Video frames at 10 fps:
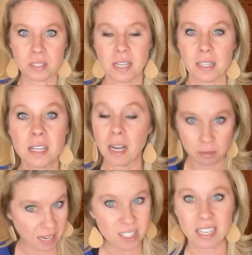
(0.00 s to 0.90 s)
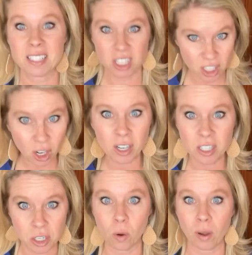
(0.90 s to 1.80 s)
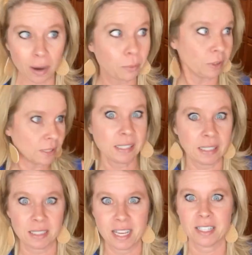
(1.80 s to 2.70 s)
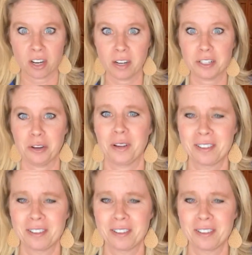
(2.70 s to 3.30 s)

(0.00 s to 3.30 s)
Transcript: I tasted the artichoke. I really did taste the artichoke.